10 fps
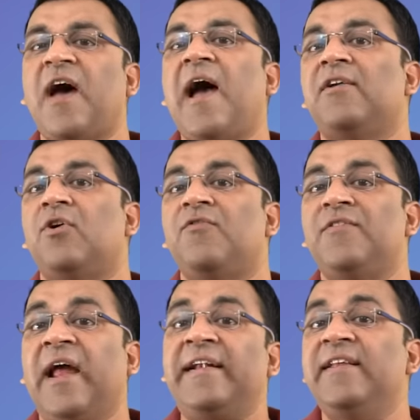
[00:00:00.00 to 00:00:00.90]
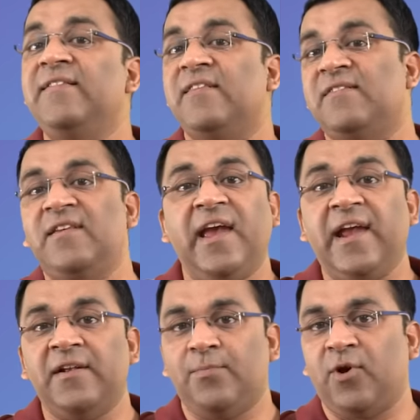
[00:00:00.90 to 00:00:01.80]
Act of
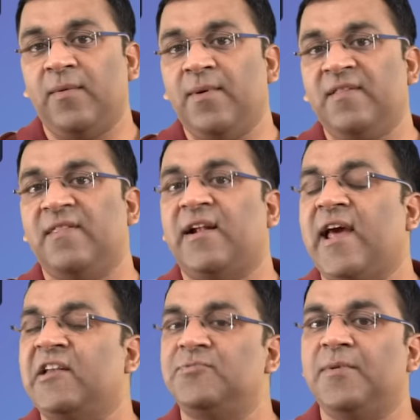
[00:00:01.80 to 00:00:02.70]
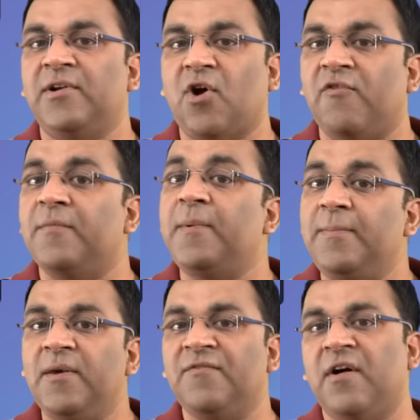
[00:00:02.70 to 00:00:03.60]
1968 prohibits the attachment of a
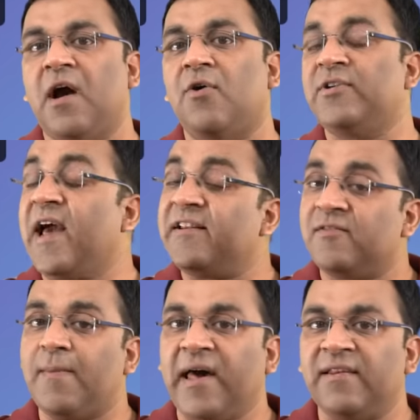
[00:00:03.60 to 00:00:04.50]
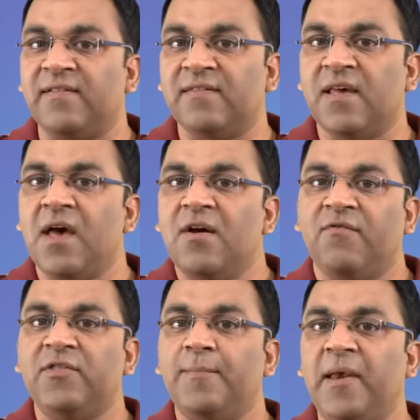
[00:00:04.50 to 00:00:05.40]
PPF account and its balance
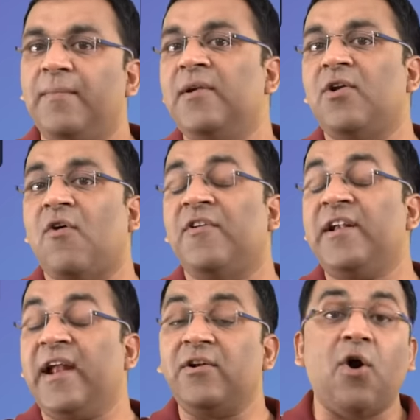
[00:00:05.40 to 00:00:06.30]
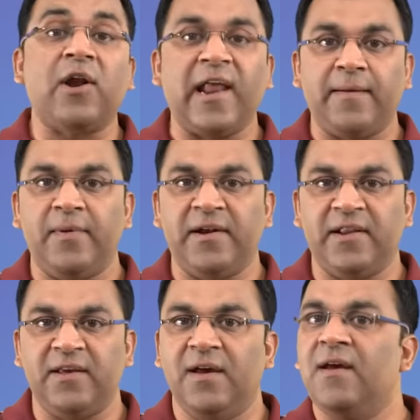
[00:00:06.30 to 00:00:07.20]
for the payment of a debt or
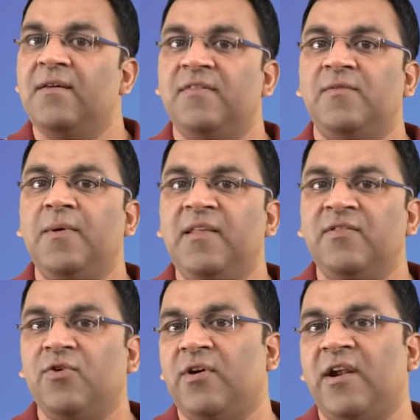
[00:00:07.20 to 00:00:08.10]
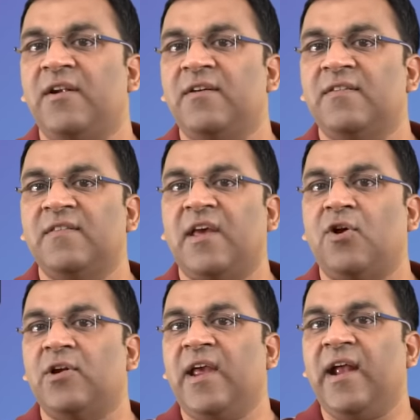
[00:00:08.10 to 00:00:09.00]
liability. This means your creditors
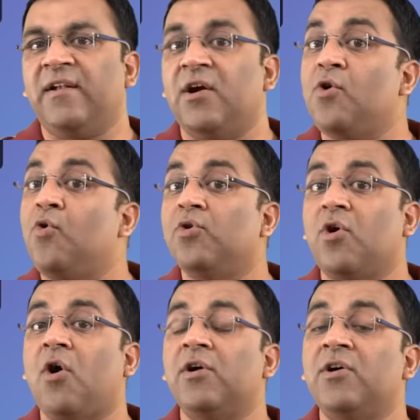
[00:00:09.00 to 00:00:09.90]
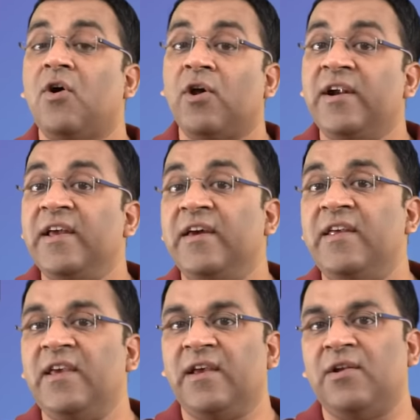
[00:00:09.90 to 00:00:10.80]
cannot get a court order or a
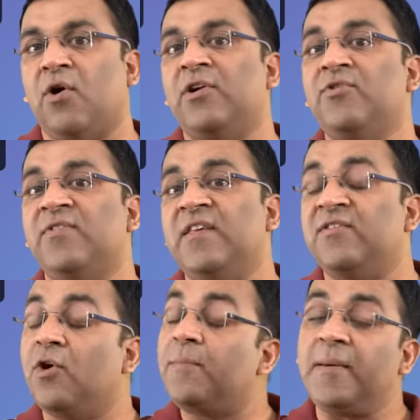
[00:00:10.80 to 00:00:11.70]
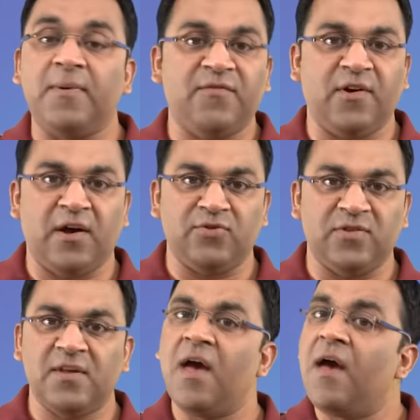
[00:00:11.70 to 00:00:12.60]
decree in order to seize your PPF
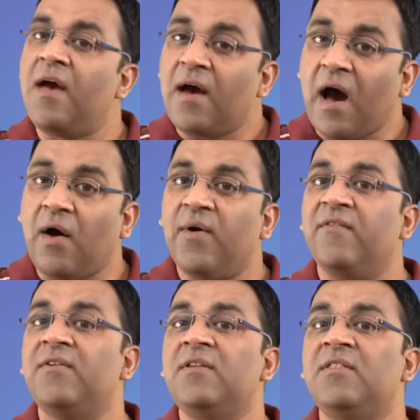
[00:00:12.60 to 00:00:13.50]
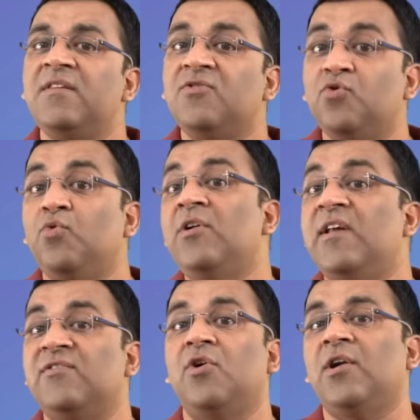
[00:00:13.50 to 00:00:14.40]
accounts. However, this rule
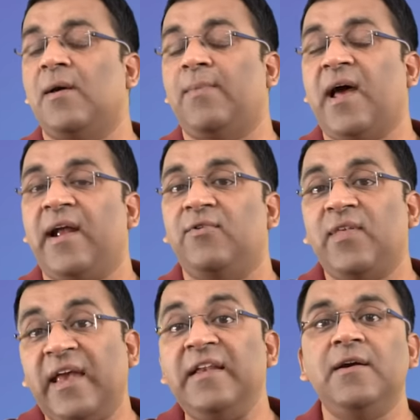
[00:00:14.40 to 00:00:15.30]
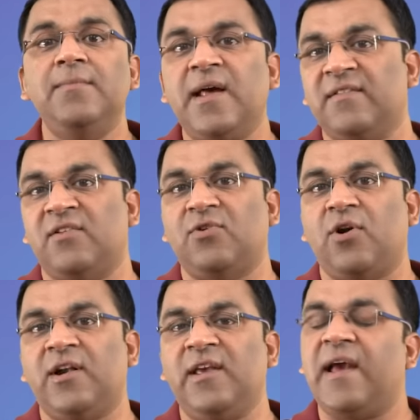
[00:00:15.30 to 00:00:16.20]
does not apply to the income tax
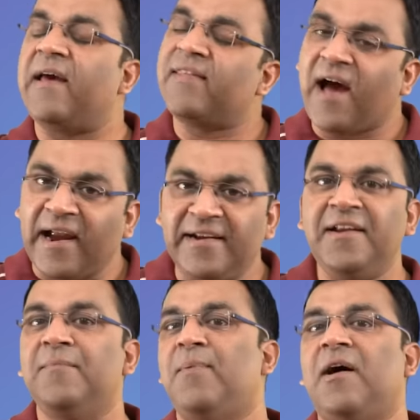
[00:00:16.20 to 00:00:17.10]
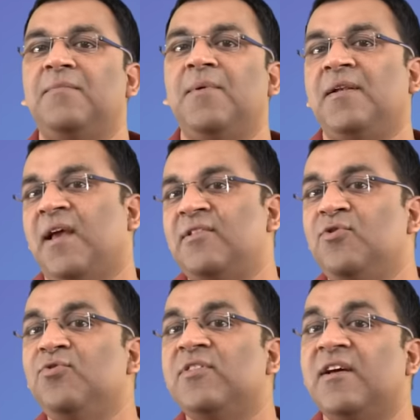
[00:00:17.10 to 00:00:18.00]
authority, and the IT department can
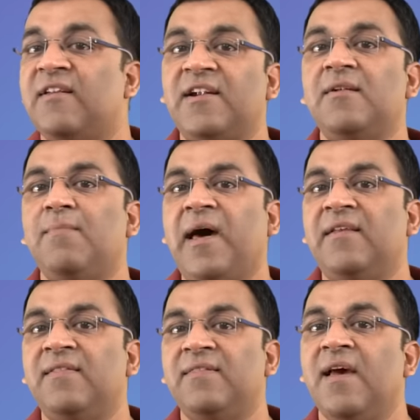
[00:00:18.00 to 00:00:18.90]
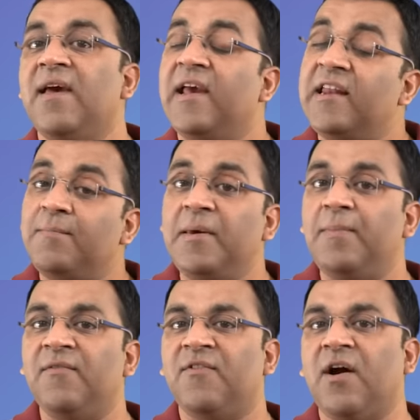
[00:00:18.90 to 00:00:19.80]
use the credit balance in a
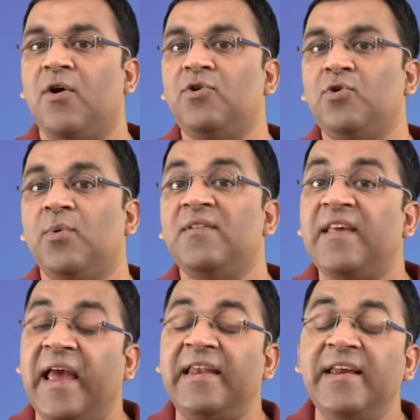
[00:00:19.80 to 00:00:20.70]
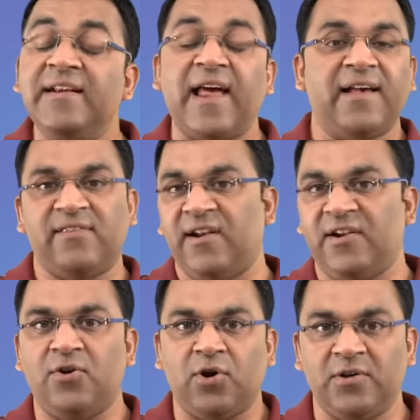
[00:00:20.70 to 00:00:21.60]
PPF account towards any
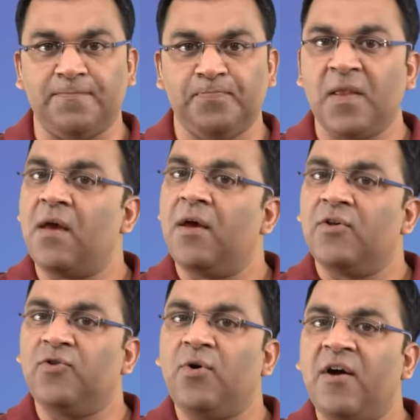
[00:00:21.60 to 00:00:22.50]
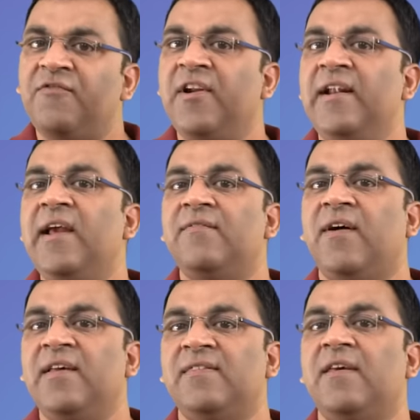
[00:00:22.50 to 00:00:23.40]
tax-related order. So a friendly
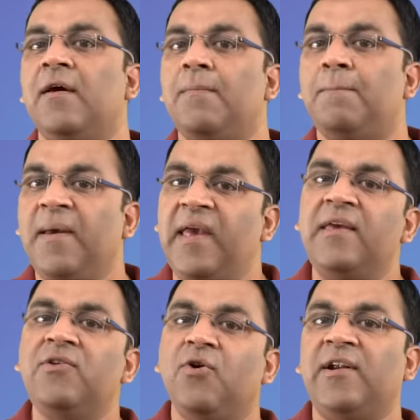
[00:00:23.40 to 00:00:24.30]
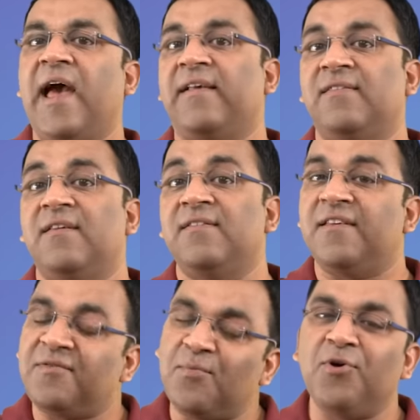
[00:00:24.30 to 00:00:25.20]
advice here, paying your taxes
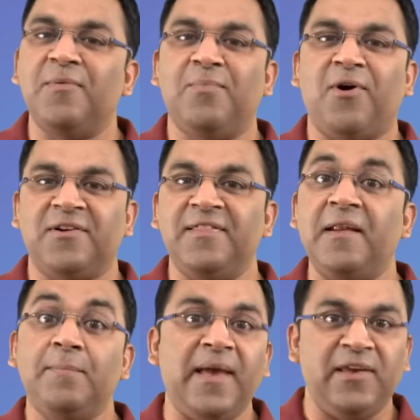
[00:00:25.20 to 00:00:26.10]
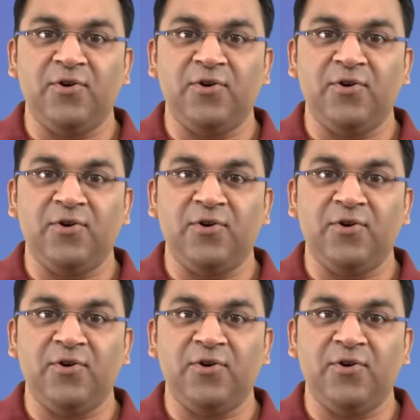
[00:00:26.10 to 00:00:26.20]
is more important than paying